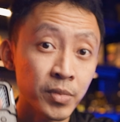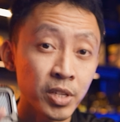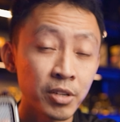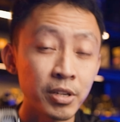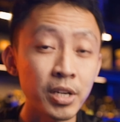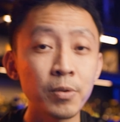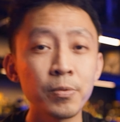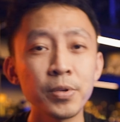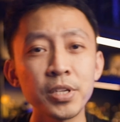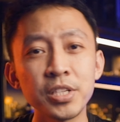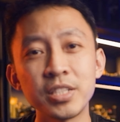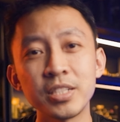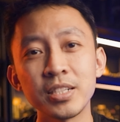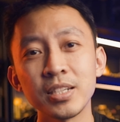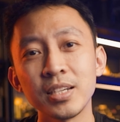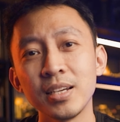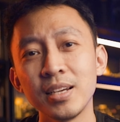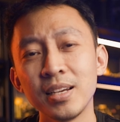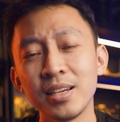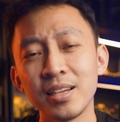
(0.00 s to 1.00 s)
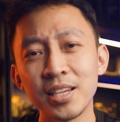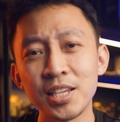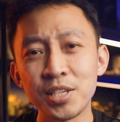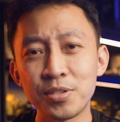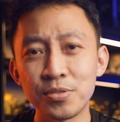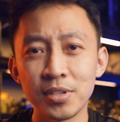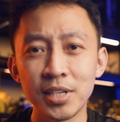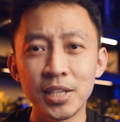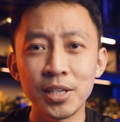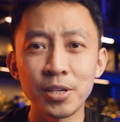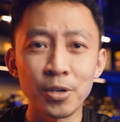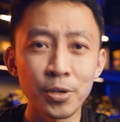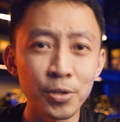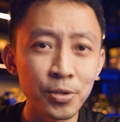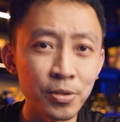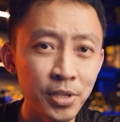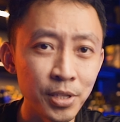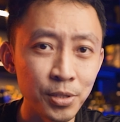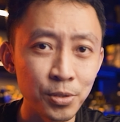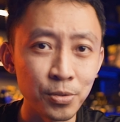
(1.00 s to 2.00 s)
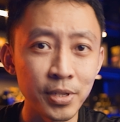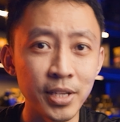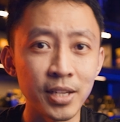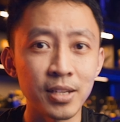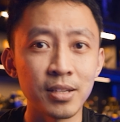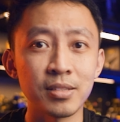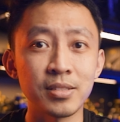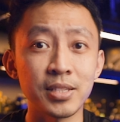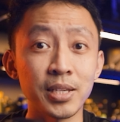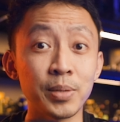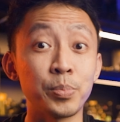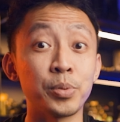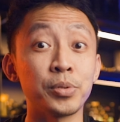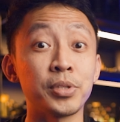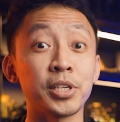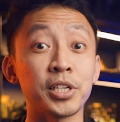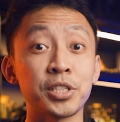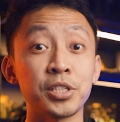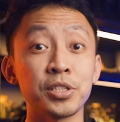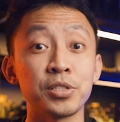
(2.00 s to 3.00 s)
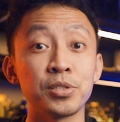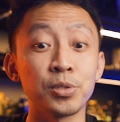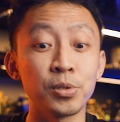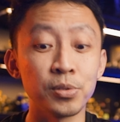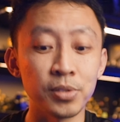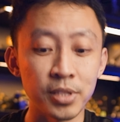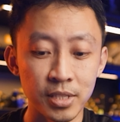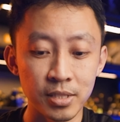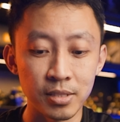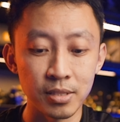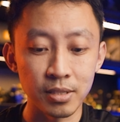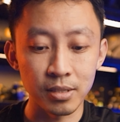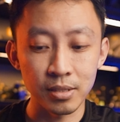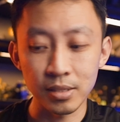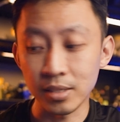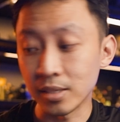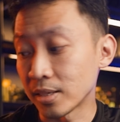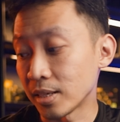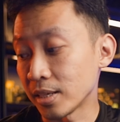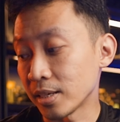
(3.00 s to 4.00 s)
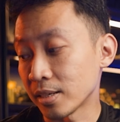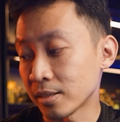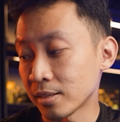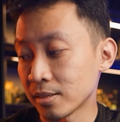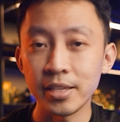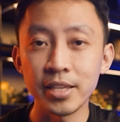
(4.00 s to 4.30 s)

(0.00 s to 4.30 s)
Right, which is really all you need to get the same protection zone as the earlier